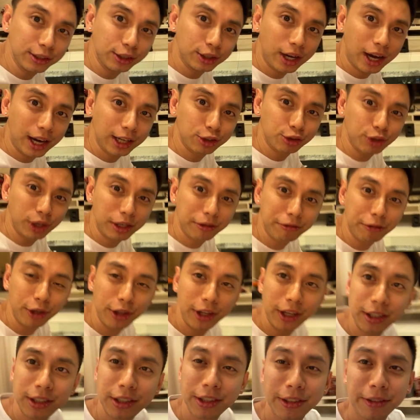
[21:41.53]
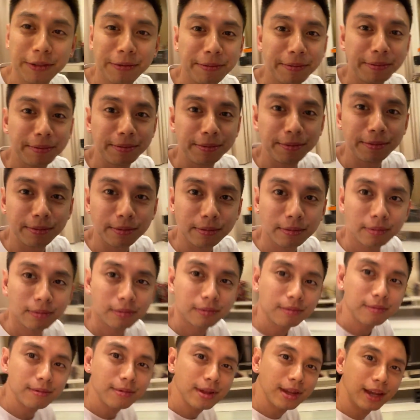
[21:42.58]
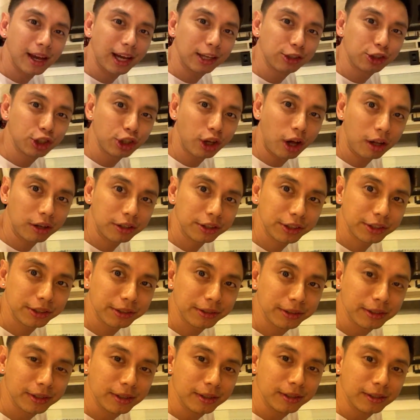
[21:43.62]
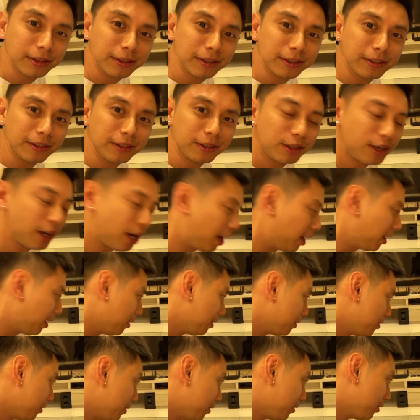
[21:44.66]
You guys ready for this? $100. Okay.